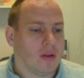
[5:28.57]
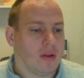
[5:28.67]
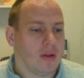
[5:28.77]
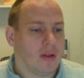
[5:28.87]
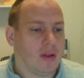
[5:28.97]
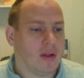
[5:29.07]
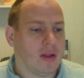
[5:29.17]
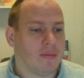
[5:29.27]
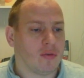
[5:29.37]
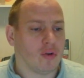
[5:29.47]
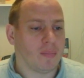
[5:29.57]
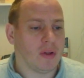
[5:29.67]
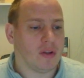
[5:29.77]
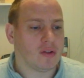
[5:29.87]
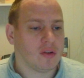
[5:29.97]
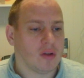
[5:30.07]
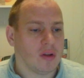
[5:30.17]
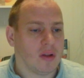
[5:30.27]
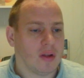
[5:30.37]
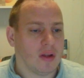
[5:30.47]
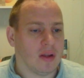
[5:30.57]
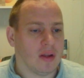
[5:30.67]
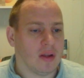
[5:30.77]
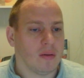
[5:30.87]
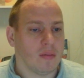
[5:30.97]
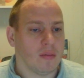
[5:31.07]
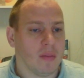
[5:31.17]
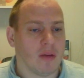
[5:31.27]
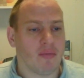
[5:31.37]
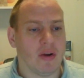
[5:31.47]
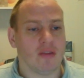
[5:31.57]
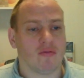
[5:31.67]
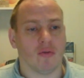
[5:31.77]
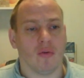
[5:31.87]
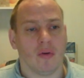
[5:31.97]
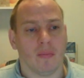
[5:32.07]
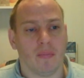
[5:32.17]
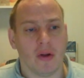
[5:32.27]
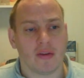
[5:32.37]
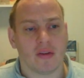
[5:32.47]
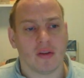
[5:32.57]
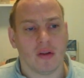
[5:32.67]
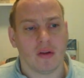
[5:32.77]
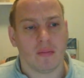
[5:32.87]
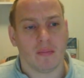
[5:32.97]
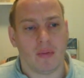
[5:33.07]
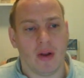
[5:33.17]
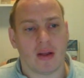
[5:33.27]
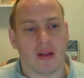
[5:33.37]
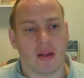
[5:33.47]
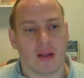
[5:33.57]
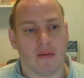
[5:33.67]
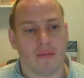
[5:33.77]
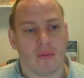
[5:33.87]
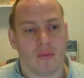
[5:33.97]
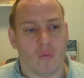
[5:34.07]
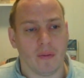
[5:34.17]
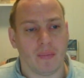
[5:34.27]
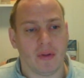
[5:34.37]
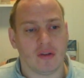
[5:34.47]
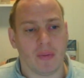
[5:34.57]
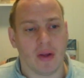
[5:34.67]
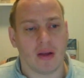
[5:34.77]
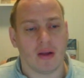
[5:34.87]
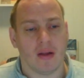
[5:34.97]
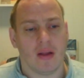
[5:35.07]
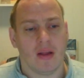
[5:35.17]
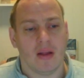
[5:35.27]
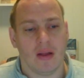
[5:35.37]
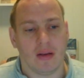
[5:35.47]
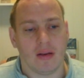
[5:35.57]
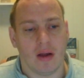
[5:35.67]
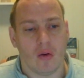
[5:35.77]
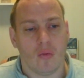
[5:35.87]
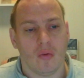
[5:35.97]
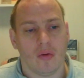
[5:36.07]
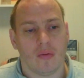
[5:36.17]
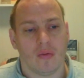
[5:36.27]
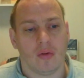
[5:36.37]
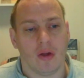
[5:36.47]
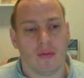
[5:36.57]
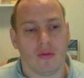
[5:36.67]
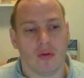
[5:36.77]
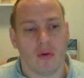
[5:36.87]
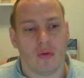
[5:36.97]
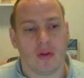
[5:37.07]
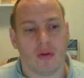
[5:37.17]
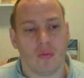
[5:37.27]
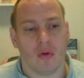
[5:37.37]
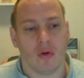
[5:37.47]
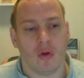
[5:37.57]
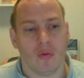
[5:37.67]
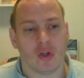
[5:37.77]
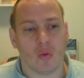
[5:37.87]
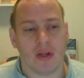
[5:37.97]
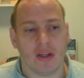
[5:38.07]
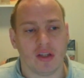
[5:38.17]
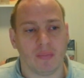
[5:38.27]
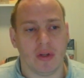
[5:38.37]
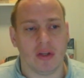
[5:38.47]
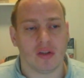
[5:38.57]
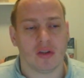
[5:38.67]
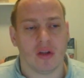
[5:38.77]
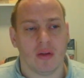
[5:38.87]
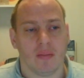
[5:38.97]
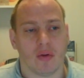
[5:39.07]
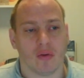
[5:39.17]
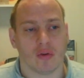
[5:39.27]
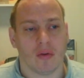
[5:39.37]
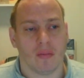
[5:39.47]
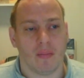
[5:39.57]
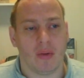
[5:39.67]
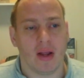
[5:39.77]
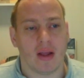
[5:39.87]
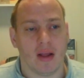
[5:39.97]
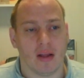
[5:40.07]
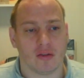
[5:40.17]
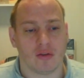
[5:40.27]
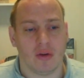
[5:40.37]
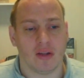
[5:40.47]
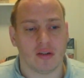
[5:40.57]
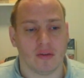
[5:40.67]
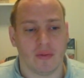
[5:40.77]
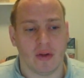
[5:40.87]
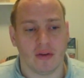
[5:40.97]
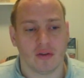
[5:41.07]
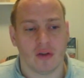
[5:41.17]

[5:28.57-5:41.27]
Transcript: and give the 3rd piece and make a breakthrough. But black can give 1 piece back, and now you have to know that you will always win this piece because black has 2 less defenders